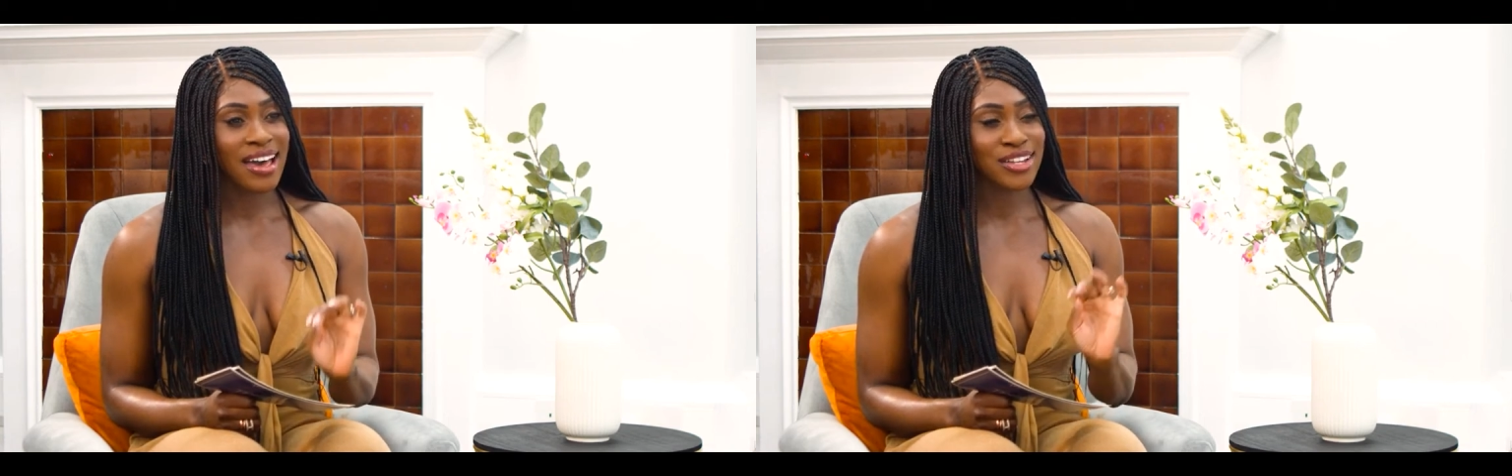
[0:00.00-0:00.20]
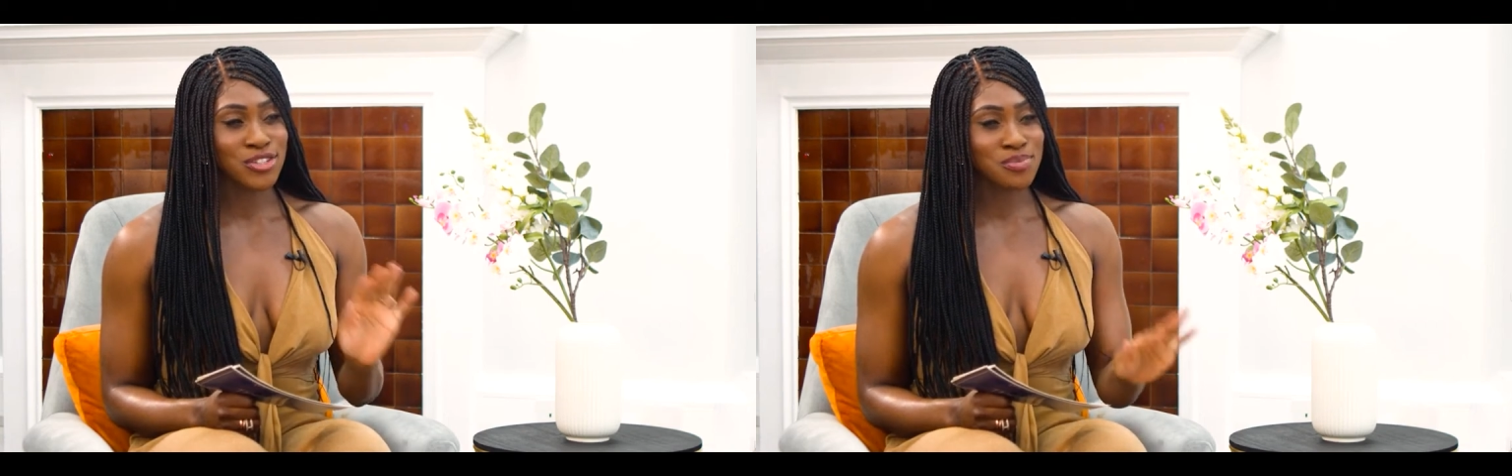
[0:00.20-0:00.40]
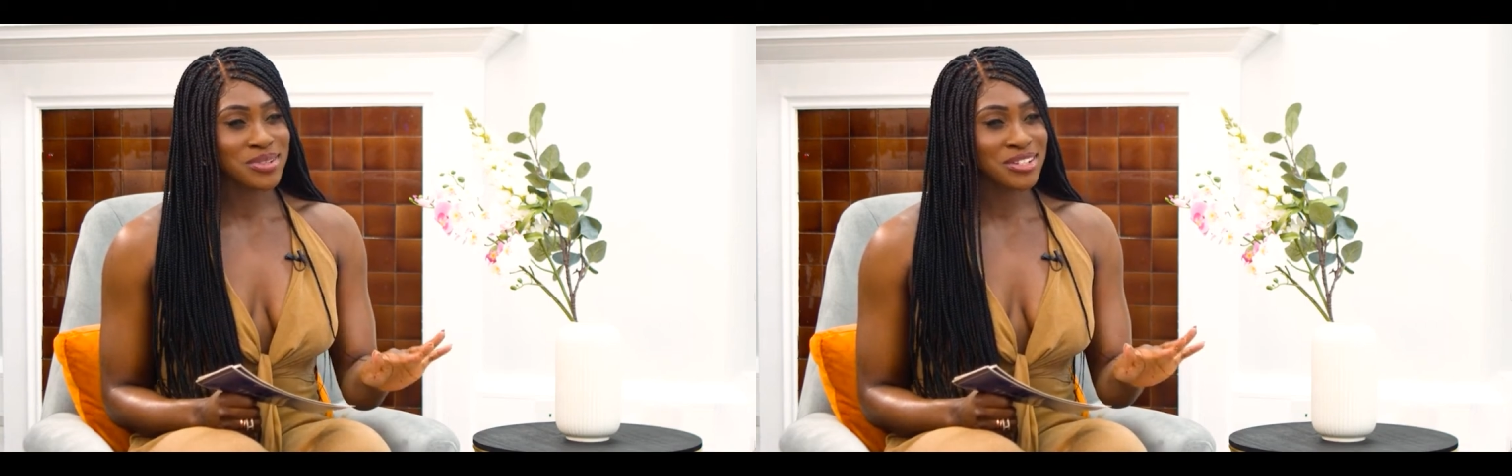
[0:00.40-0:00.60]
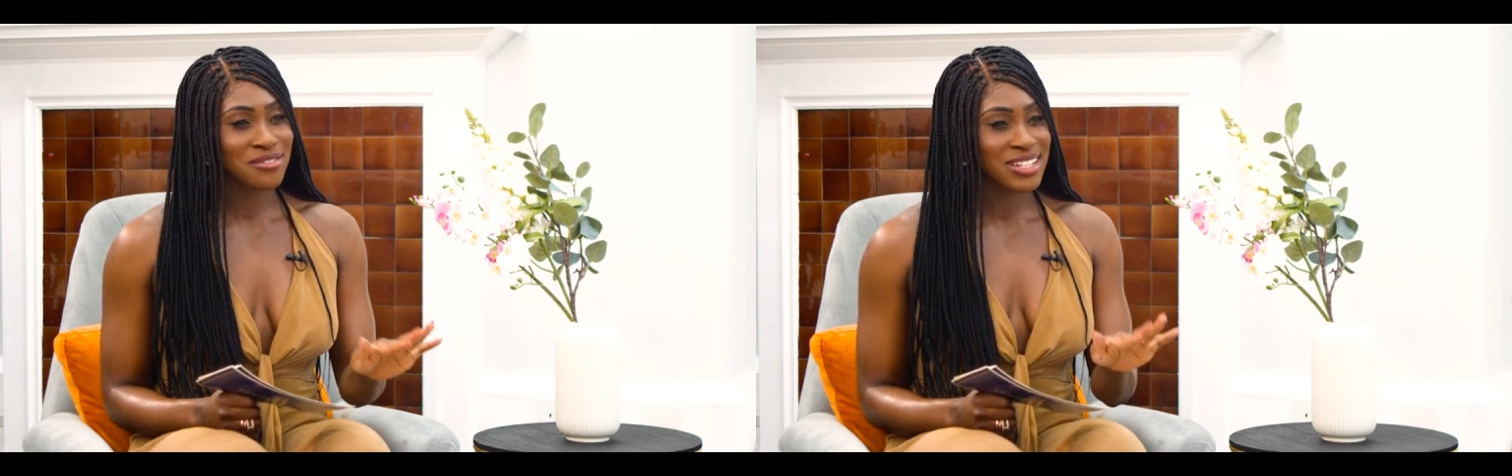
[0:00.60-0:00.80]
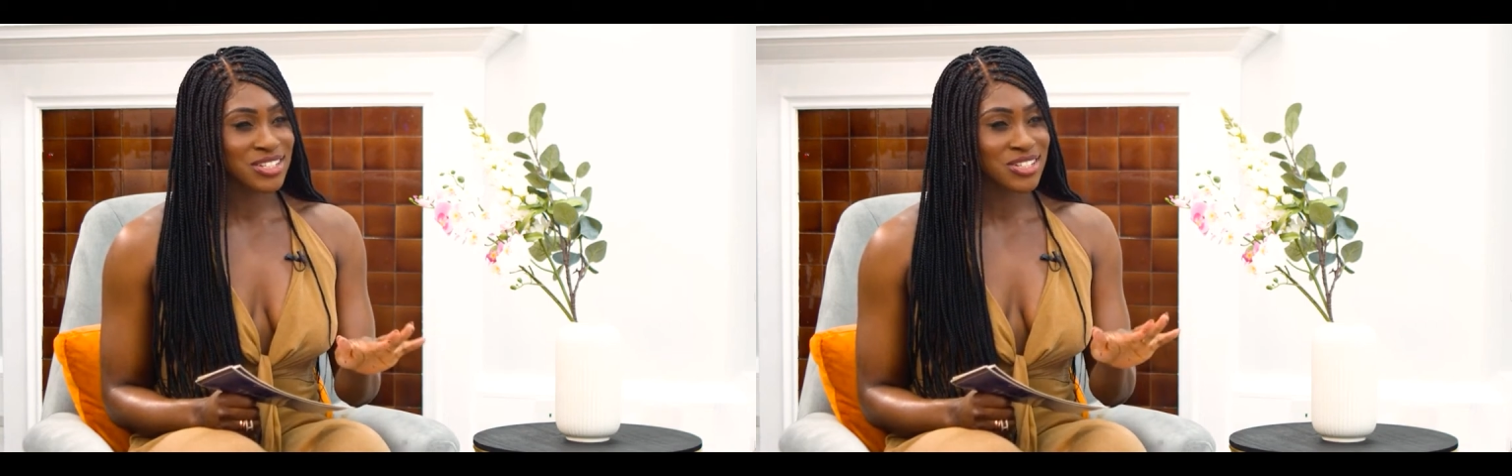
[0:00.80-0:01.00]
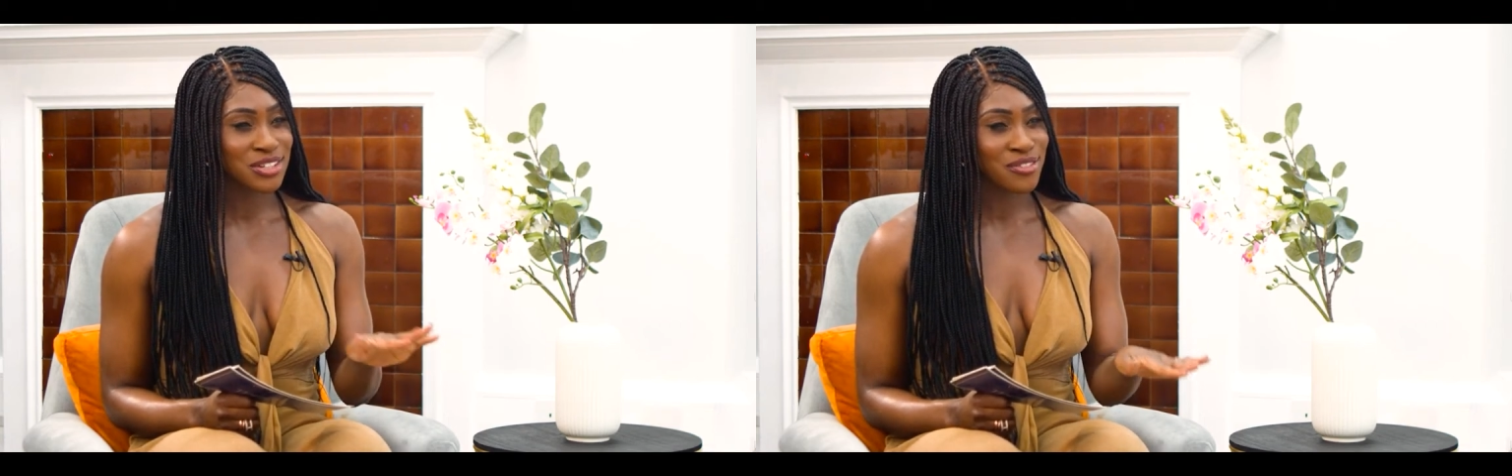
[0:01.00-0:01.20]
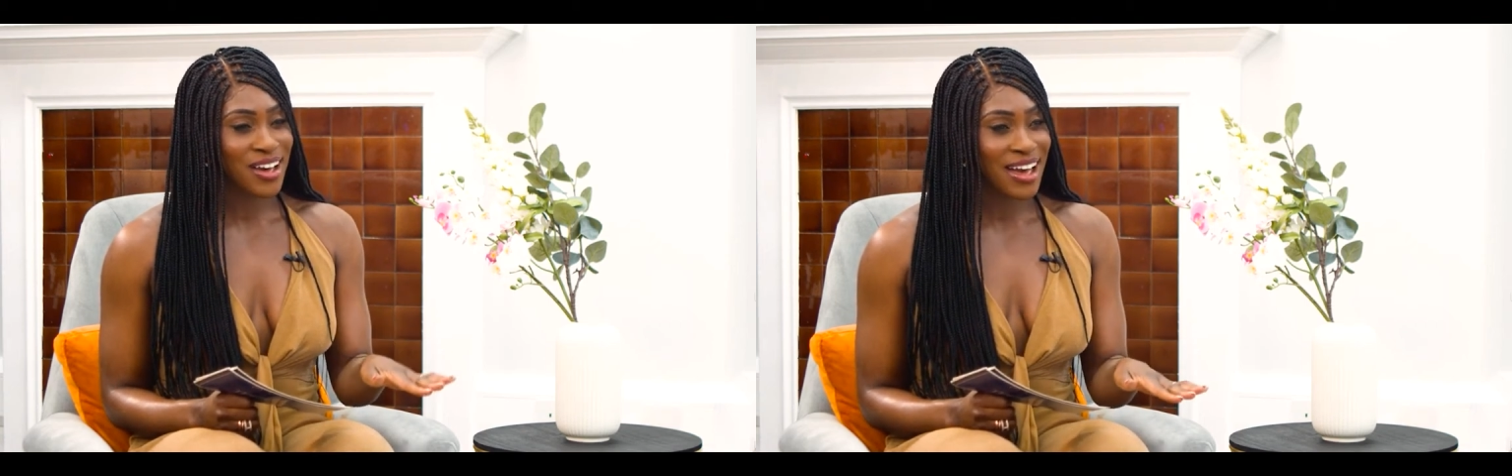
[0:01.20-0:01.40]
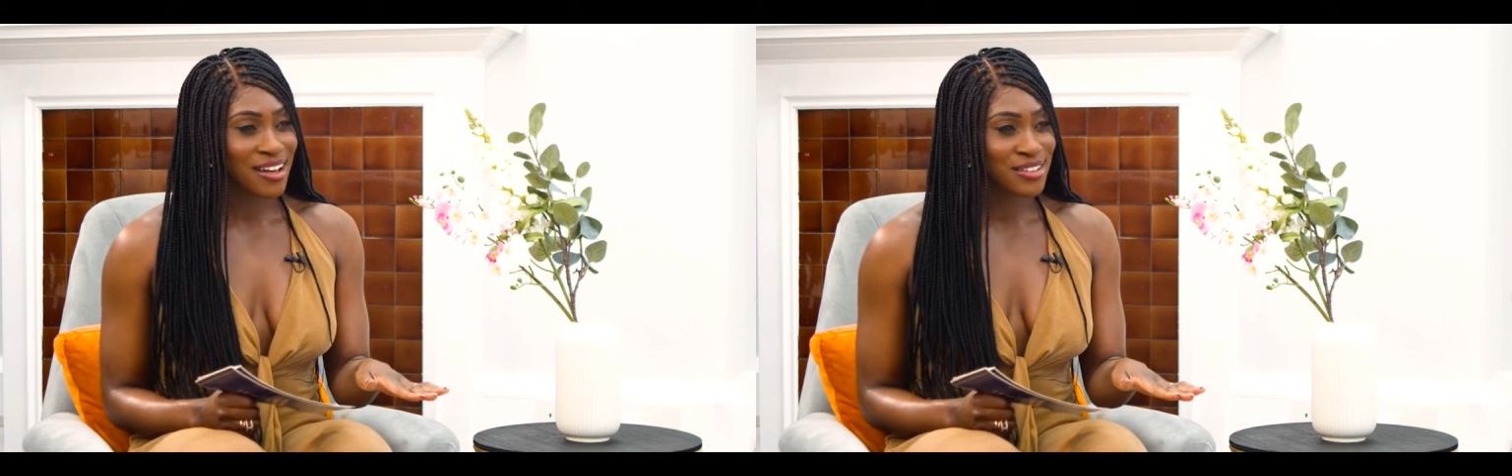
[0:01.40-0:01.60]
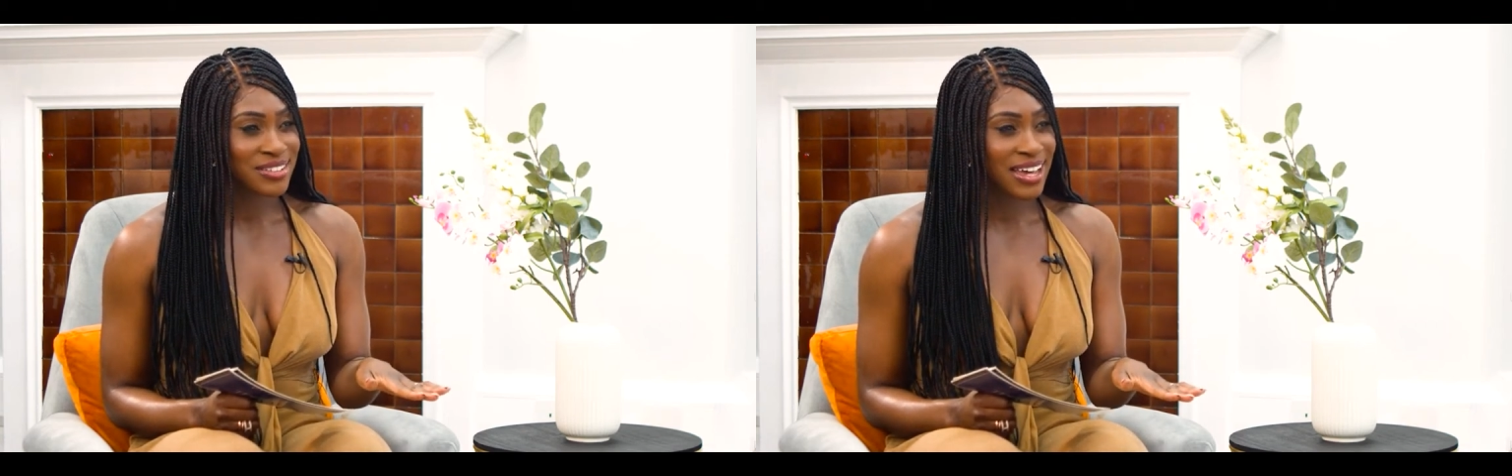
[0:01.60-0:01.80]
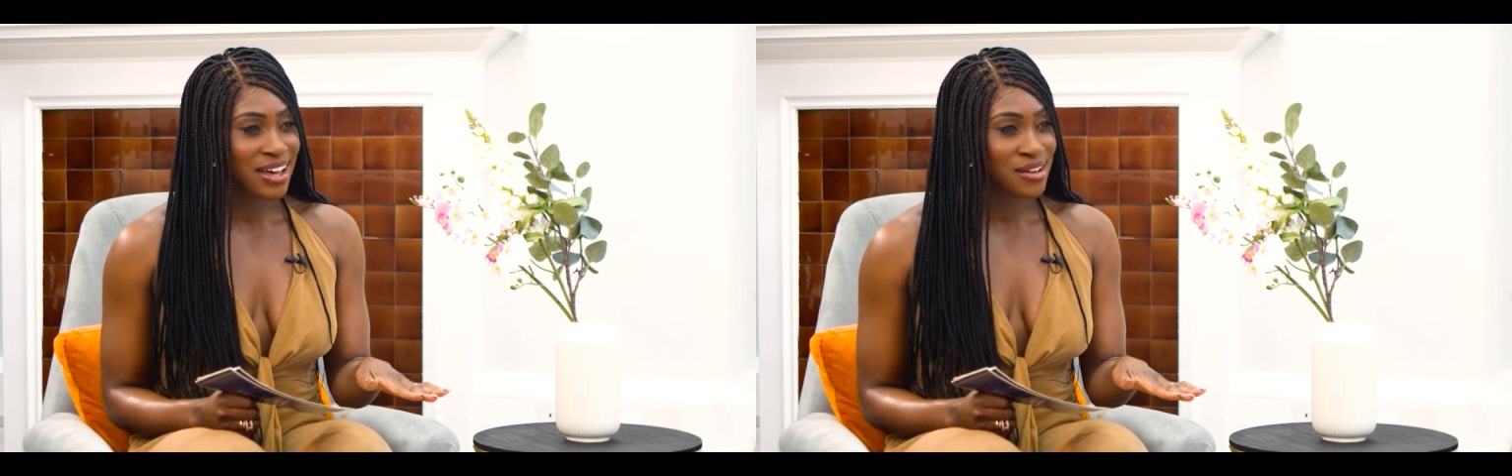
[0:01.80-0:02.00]
and you've been in a relationship for how
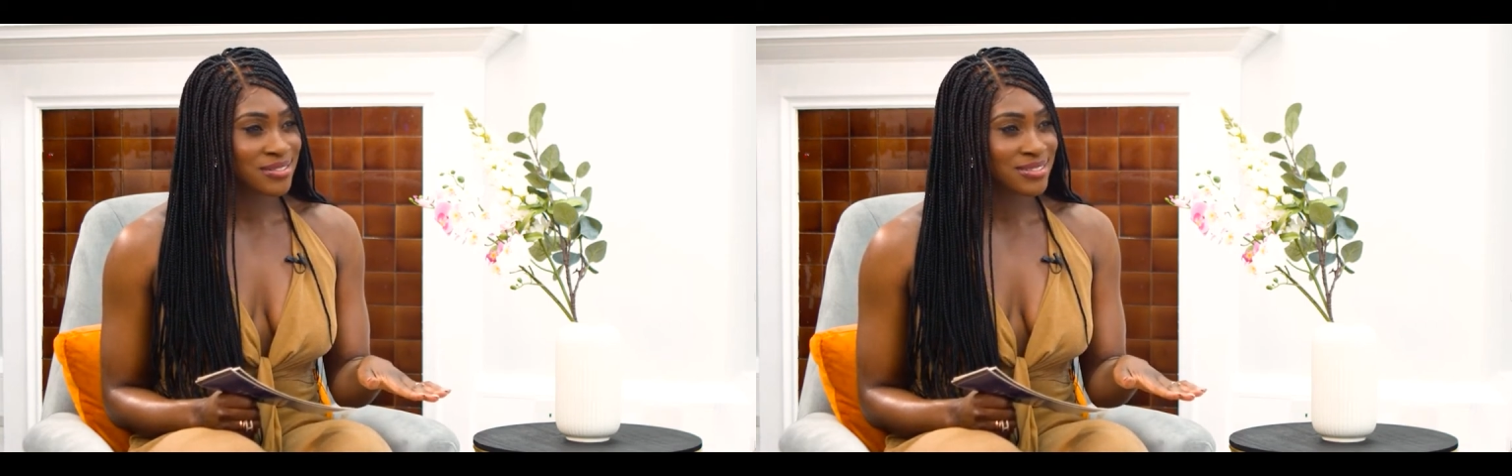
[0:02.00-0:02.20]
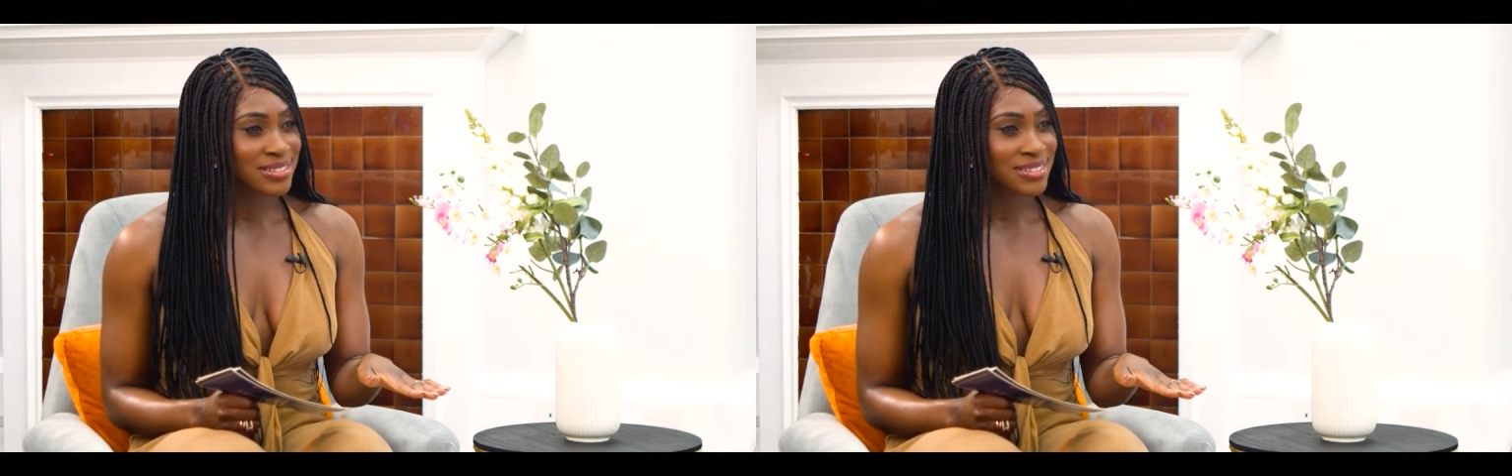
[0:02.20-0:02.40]
long now?